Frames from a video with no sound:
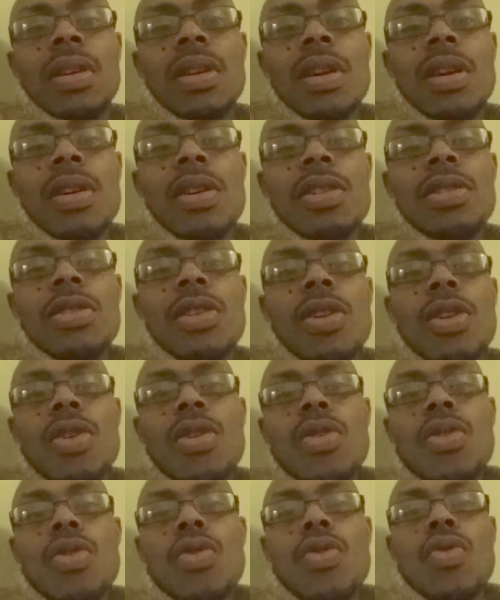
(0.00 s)

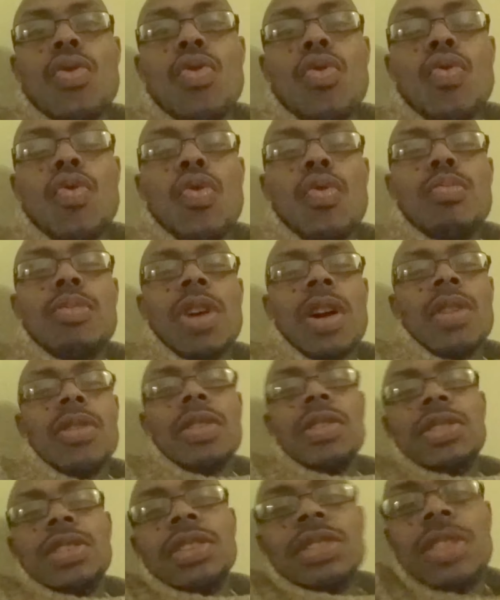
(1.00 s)
Hello,
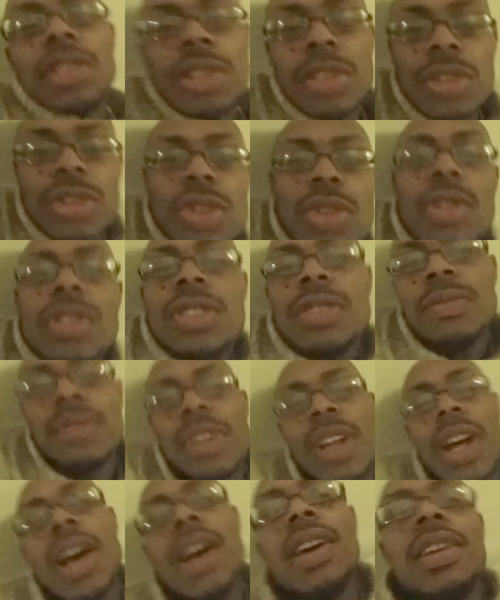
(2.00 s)
brothers and sisters of
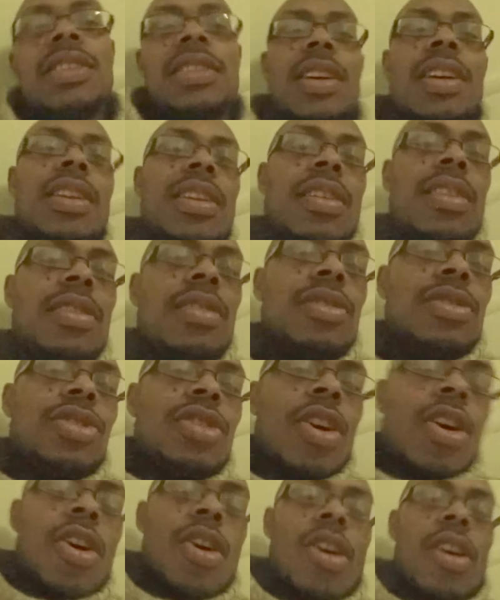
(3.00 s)
light and
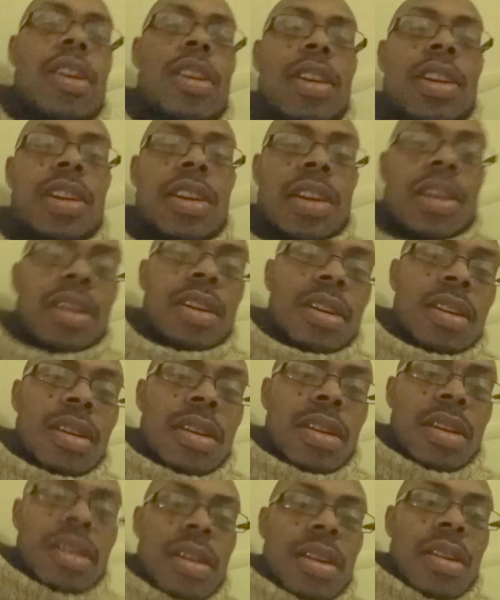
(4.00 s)
dark.
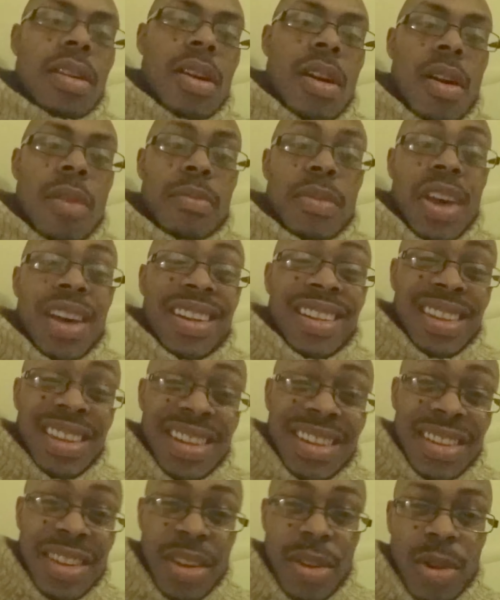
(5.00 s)

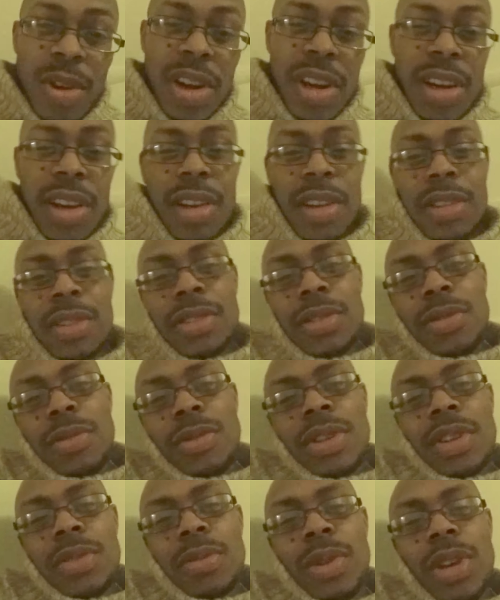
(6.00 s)
Alien greys
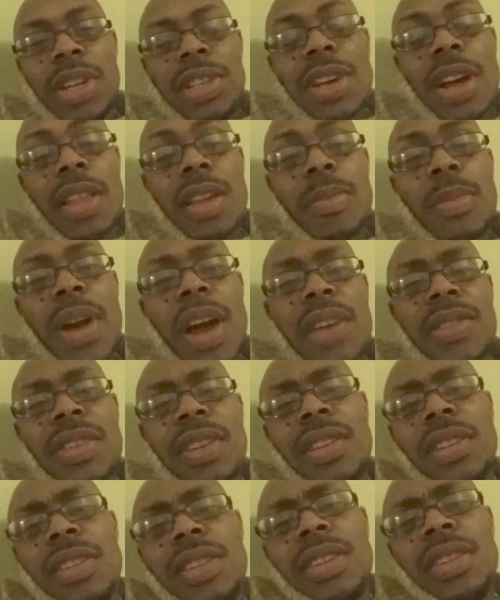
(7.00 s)
who can read
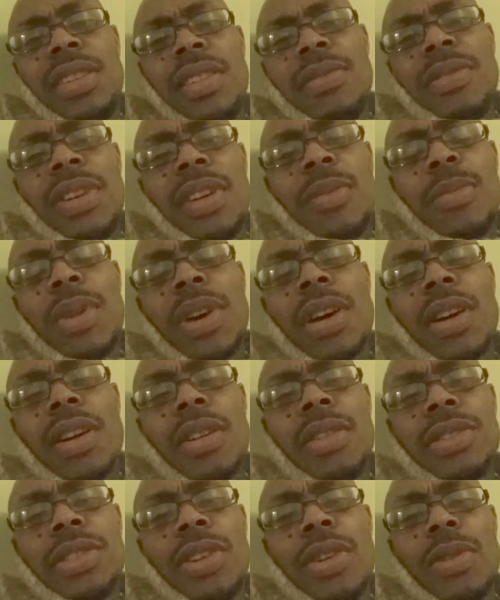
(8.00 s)
telepathically,
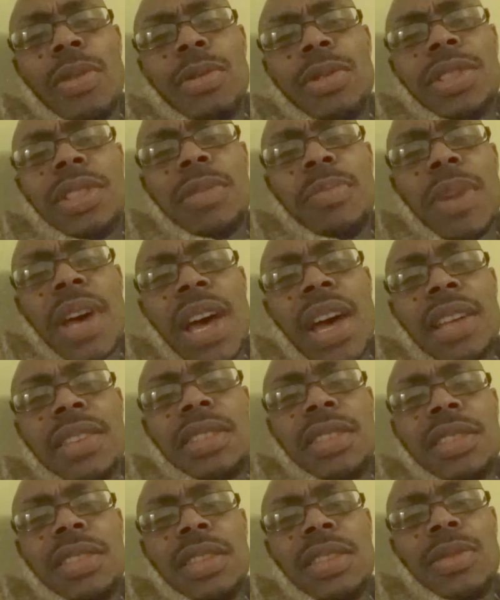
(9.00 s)
vampires, ghosts,
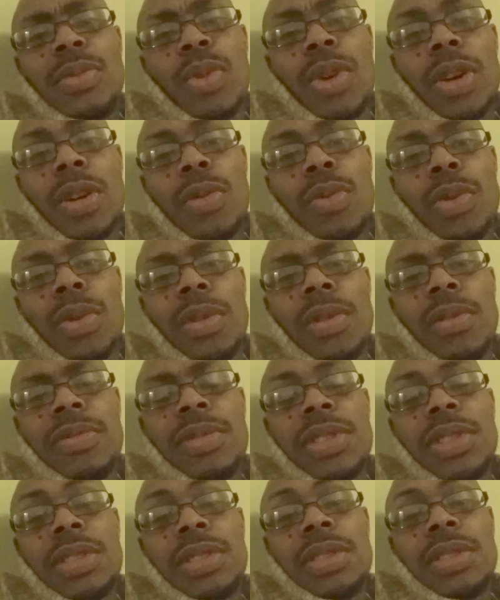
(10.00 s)
bats, and
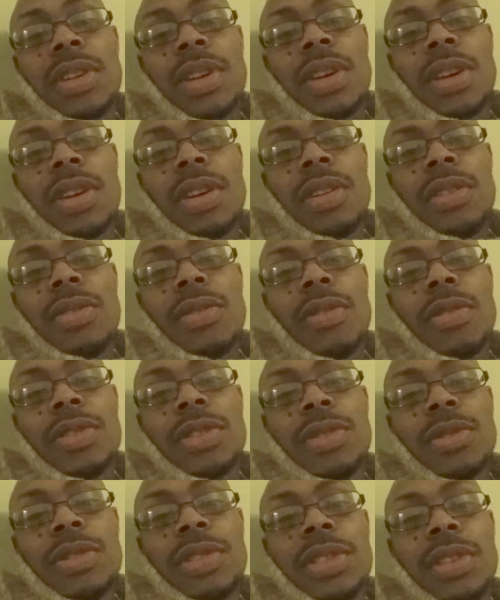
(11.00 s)
werewolves, and all
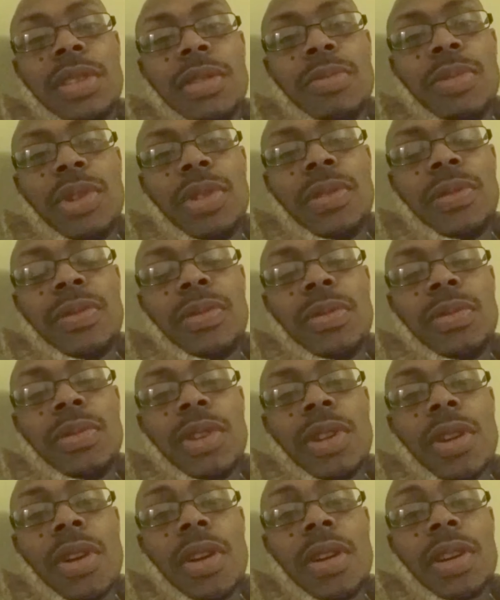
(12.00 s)
sorts of beautiful
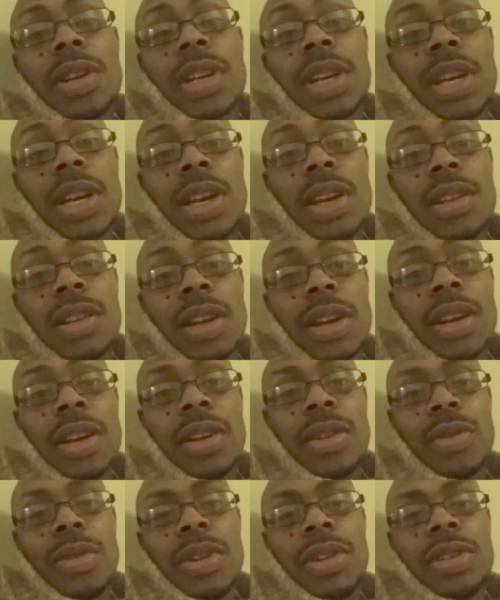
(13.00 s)
dark and
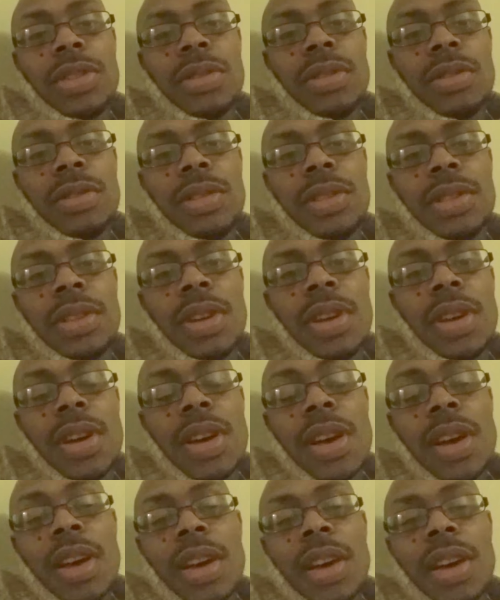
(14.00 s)
light creatures,
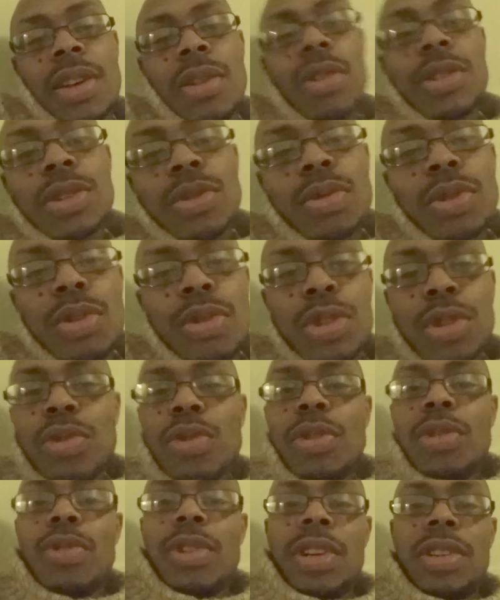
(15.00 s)
and also
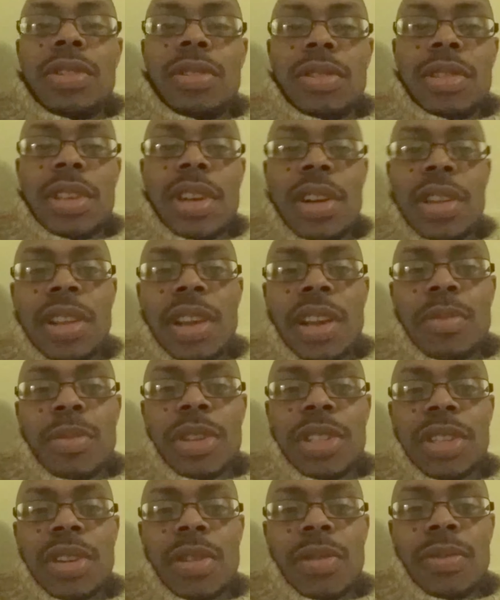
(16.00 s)
neutral creatures, kind of like
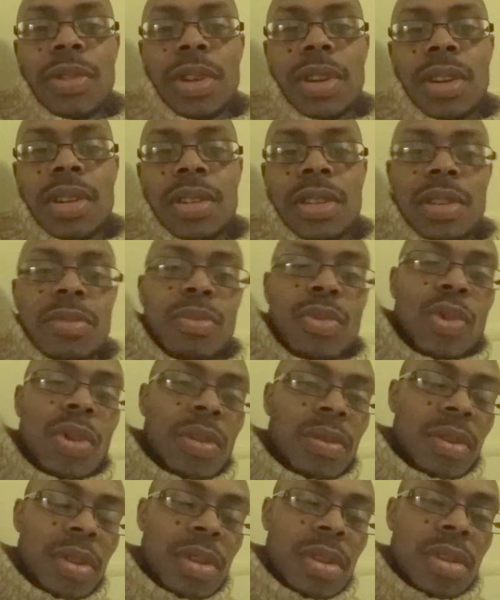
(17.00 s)
myself. You know, I'm
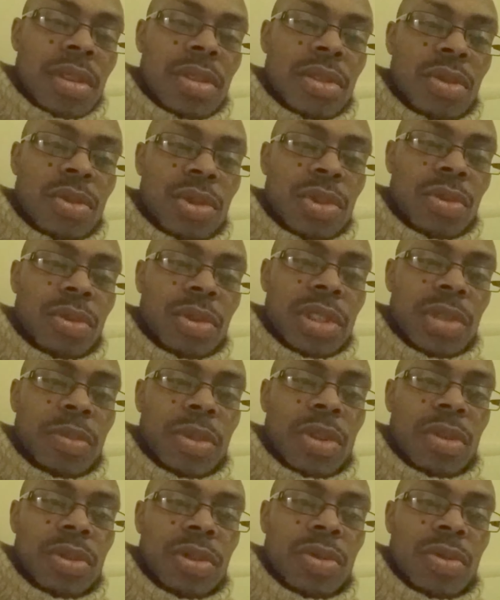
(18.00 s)
more of a neutral
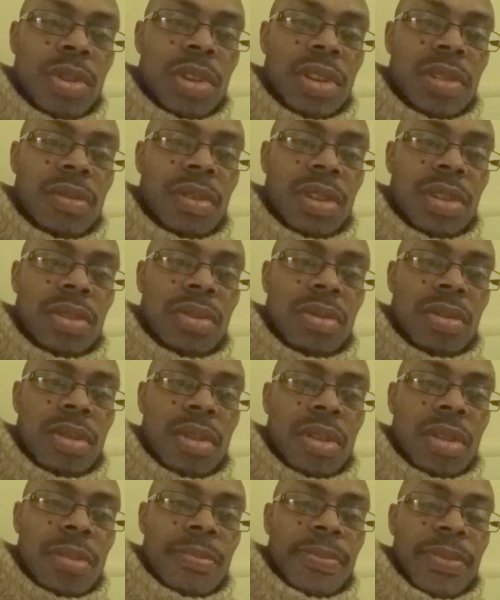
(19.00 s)
spiritual
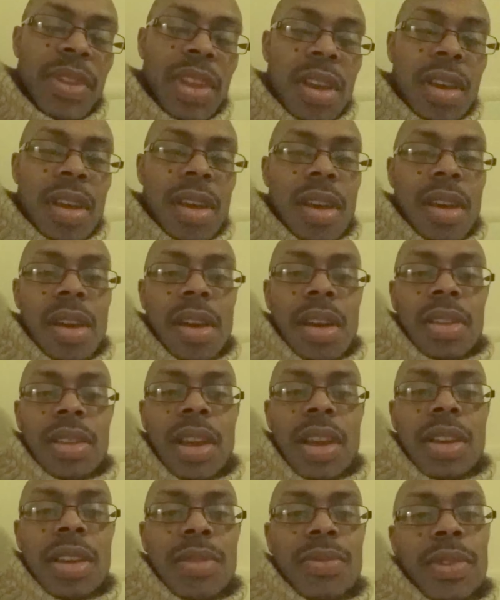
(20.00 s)
individual.
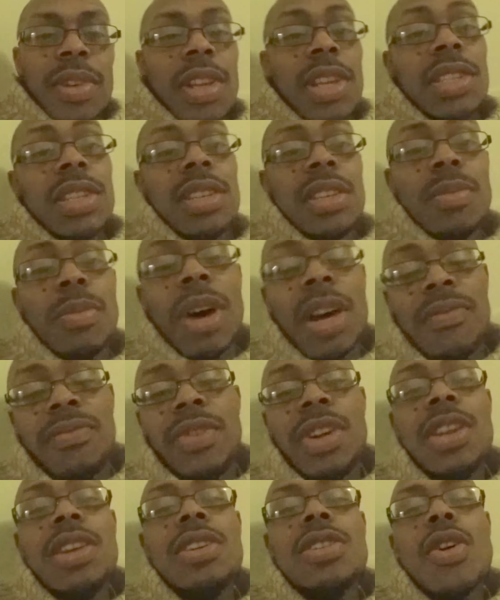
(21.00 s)
Thank you for listening to my
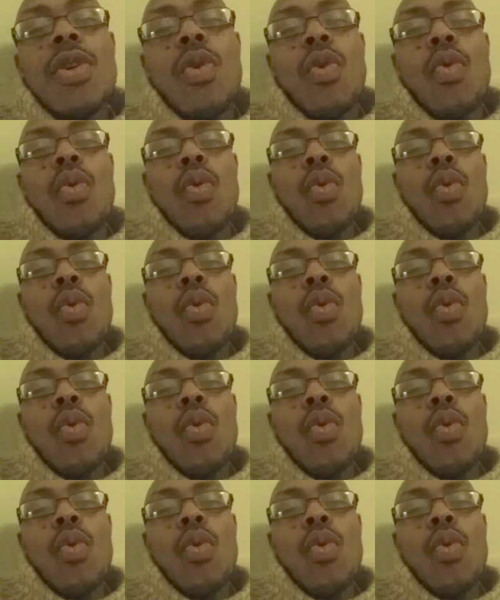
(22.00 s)
video.